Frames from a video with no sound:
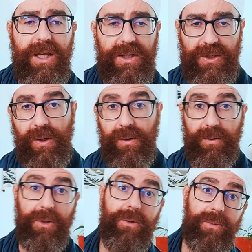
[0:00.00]
So
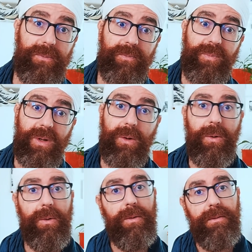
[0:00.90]
Guru,
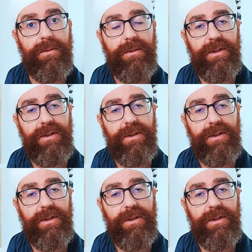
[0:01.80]
Gu,